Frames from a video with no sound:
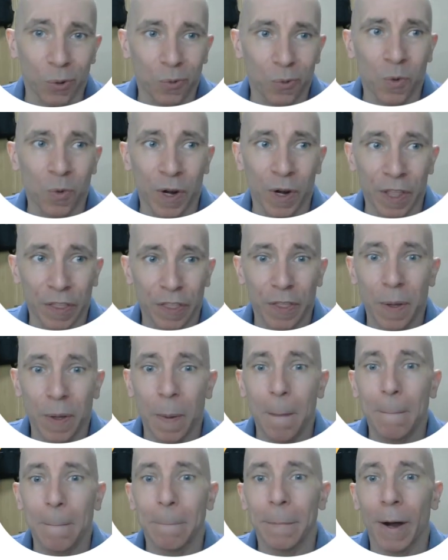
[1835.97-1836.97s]
with
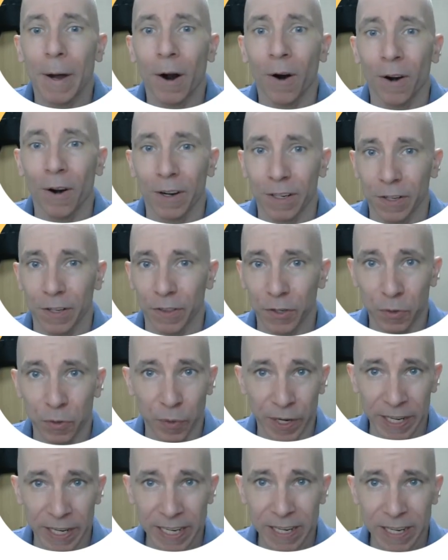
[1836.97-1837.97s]
part
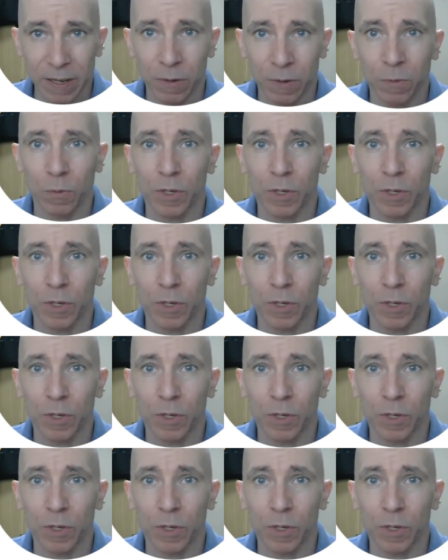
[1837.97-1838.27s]
3,